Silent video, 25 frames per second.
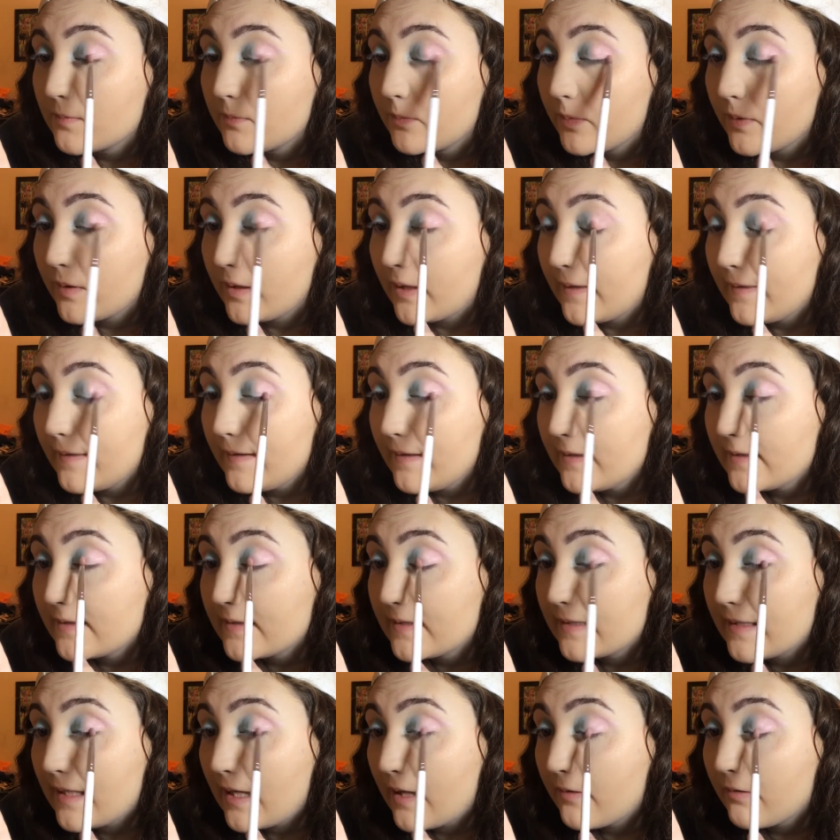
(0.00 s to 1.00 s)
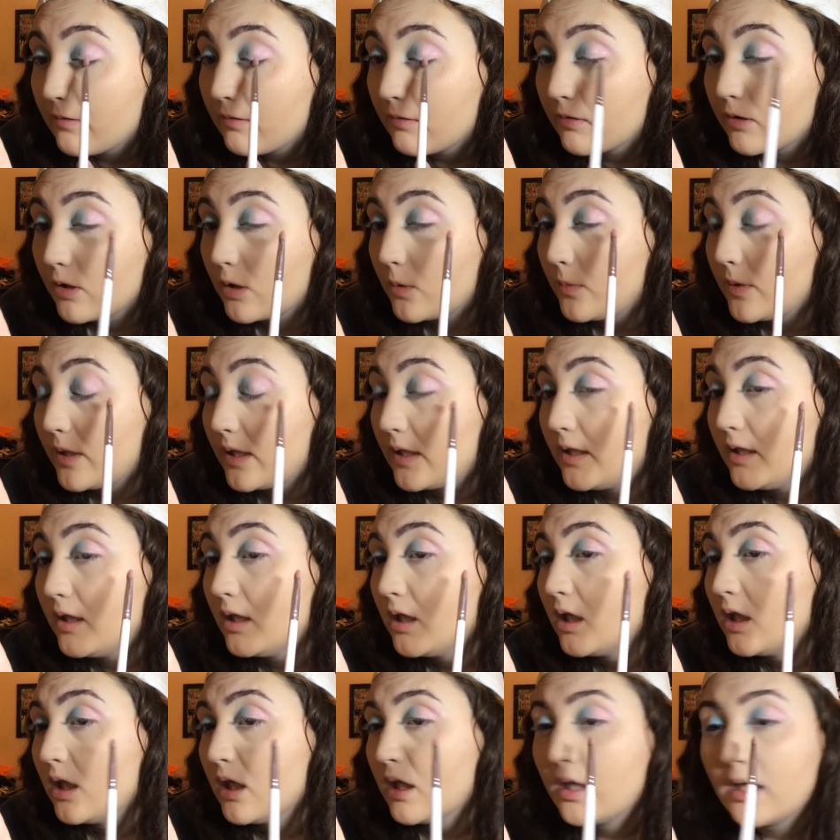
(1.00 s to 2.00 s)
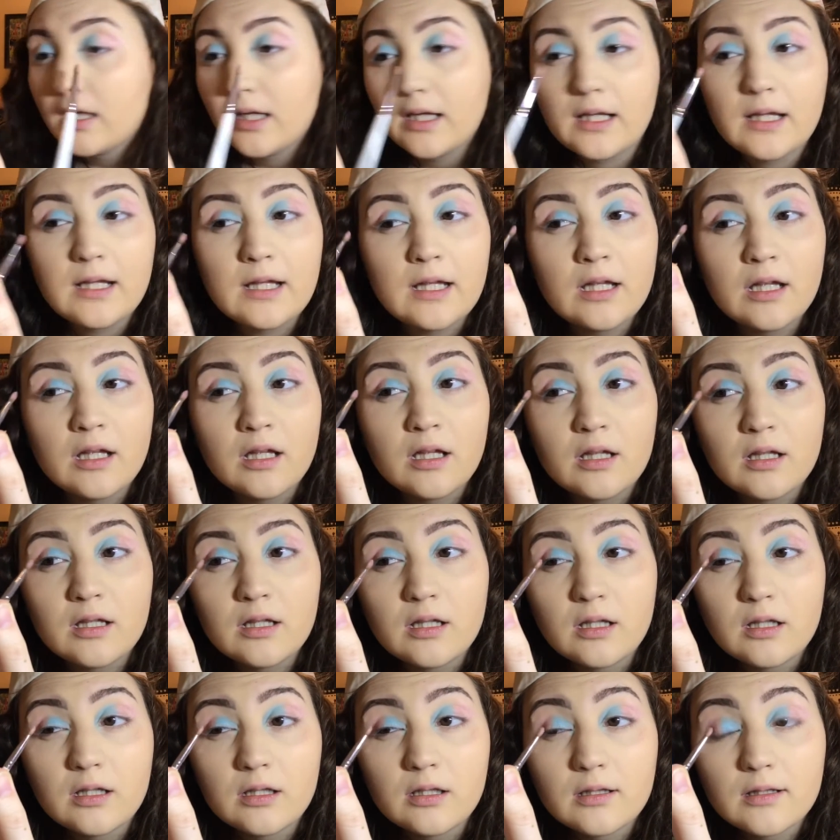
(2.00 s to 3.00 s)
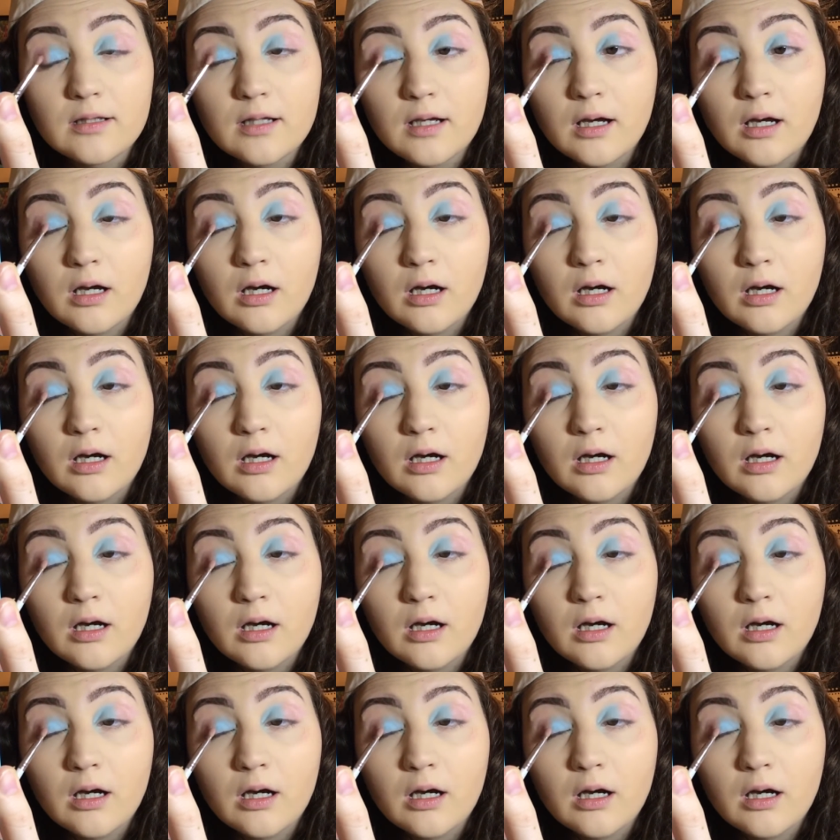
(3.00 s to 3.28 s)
blend these together a little bit, and